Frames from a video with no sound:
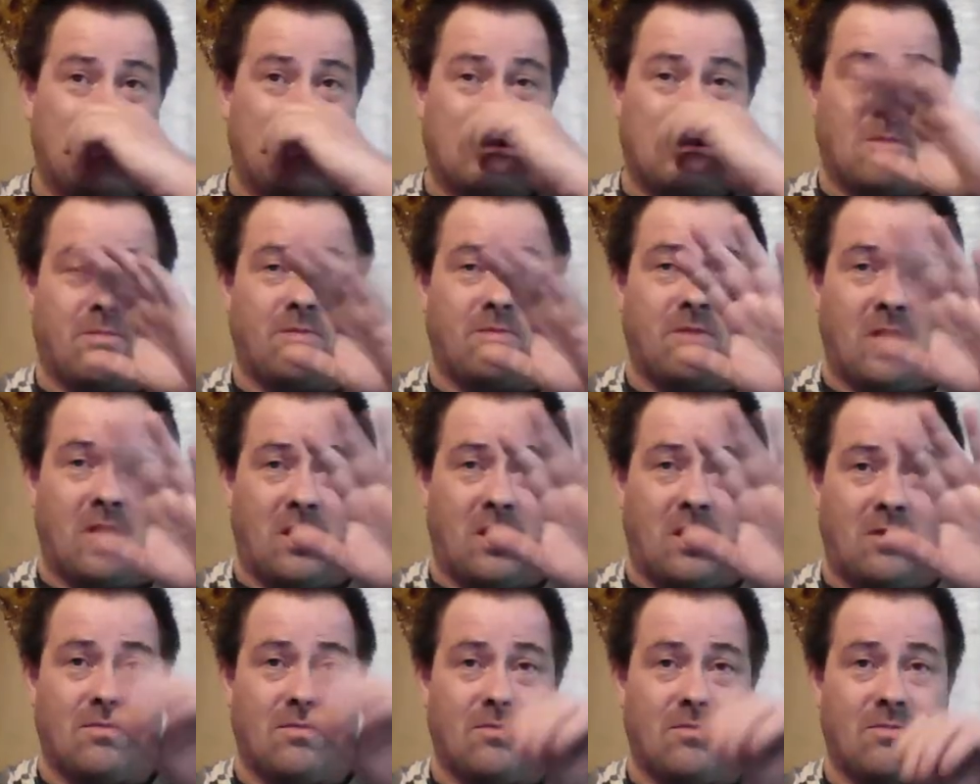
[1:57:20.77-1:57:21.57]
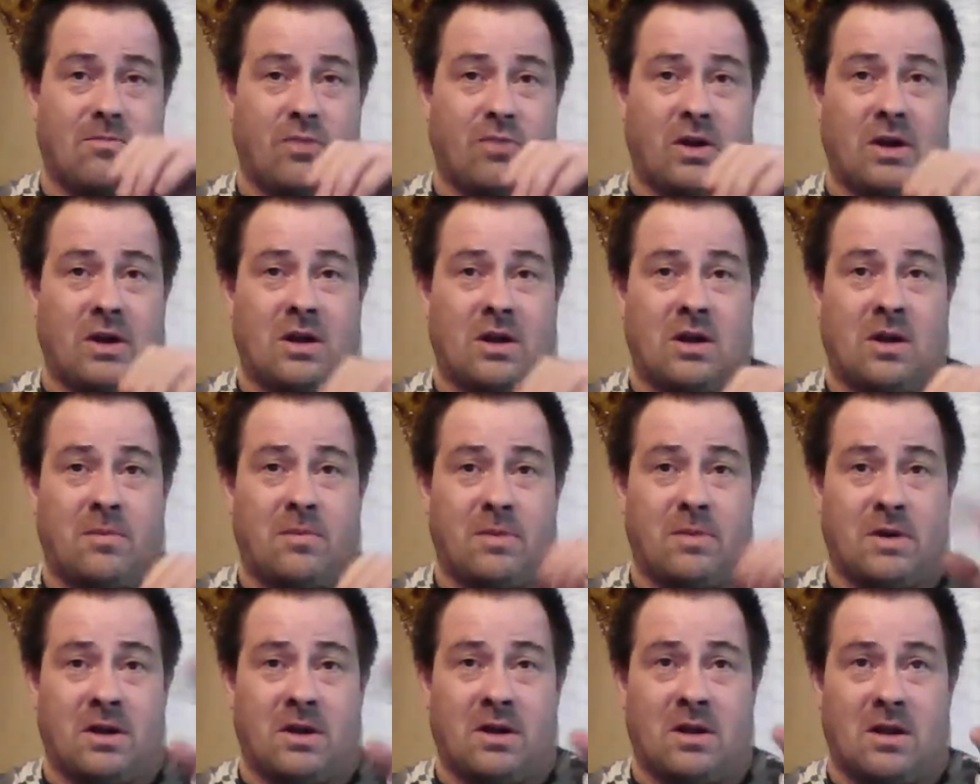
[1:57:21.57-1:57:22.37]
I'll bring it up
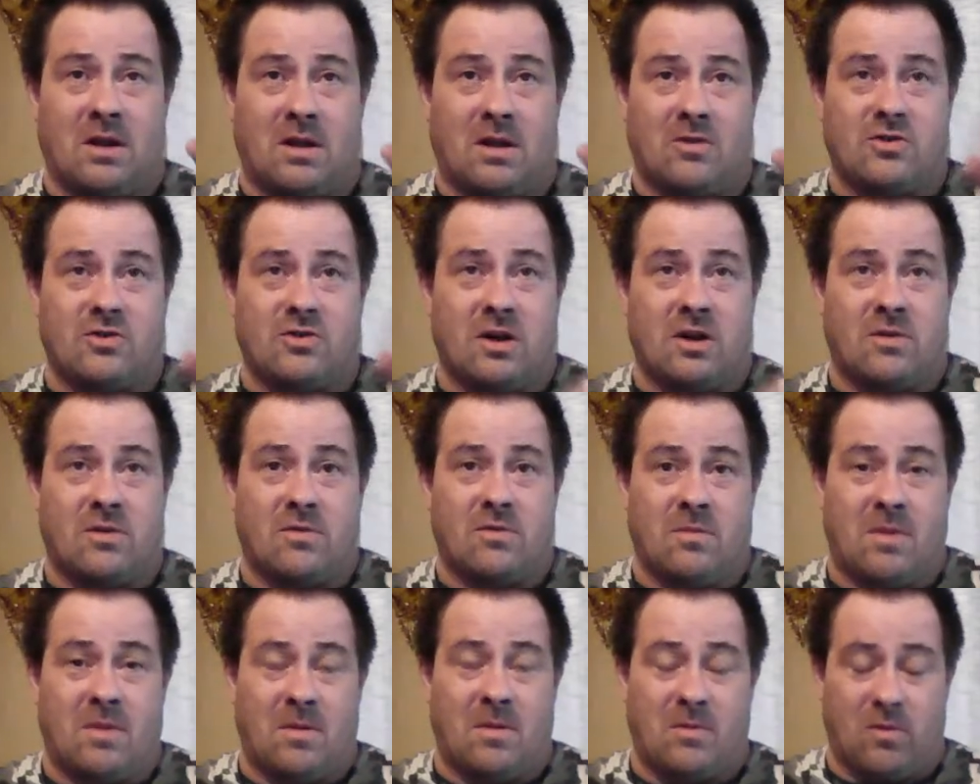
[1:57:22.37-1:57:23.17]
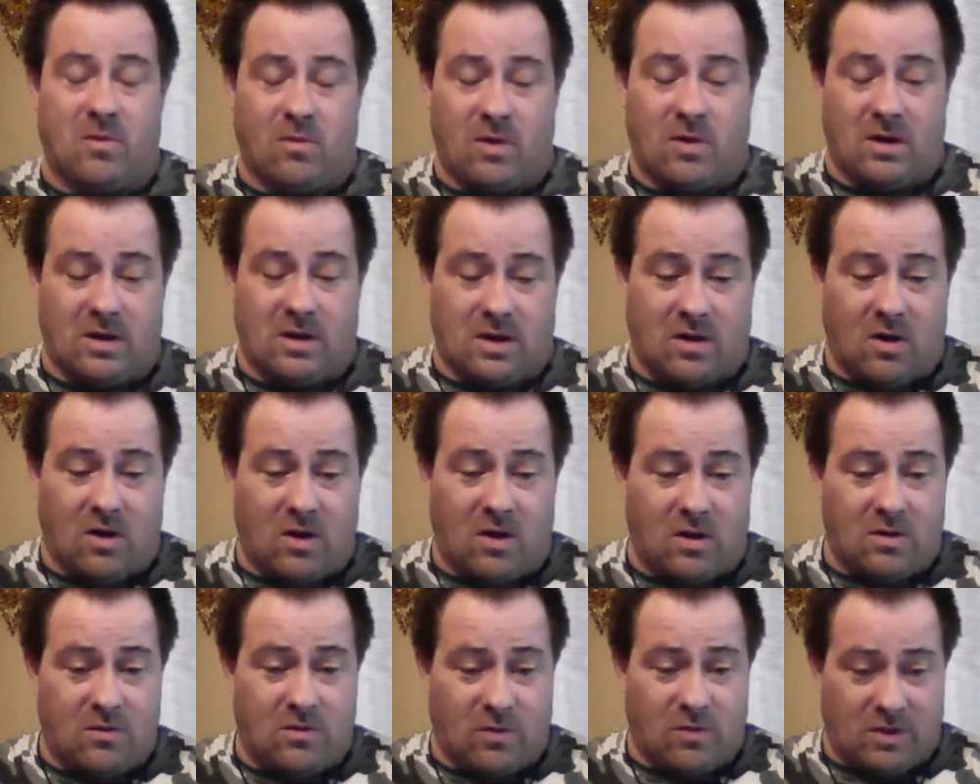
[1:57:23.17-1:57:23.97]
again, and I'll try to remember what
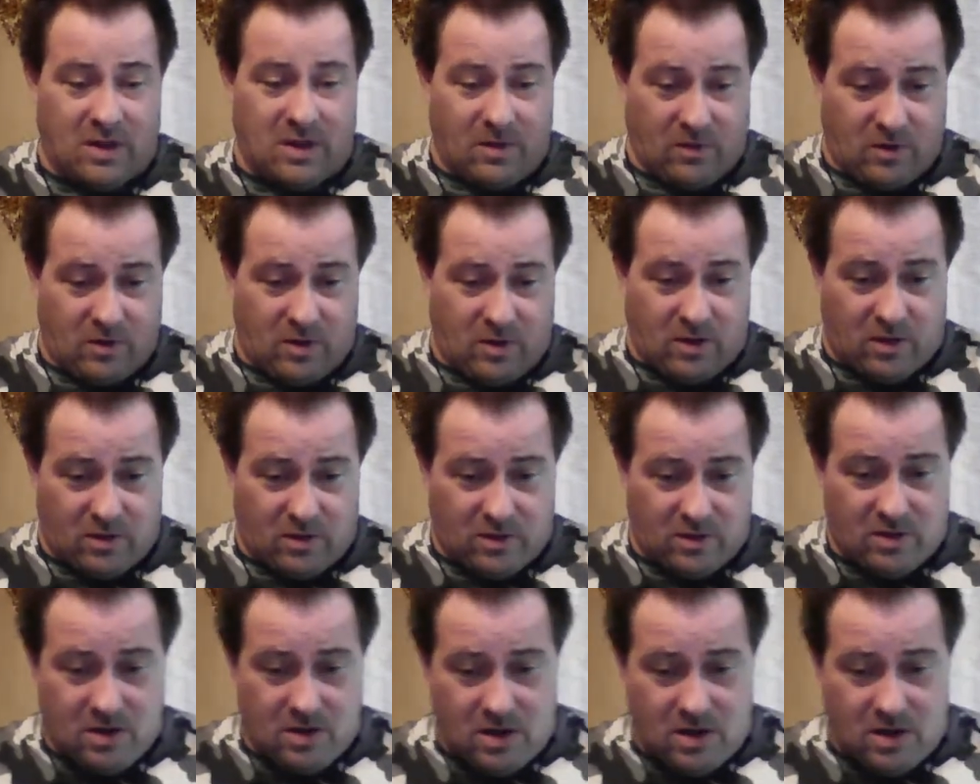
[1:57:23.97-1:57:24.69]
they were called.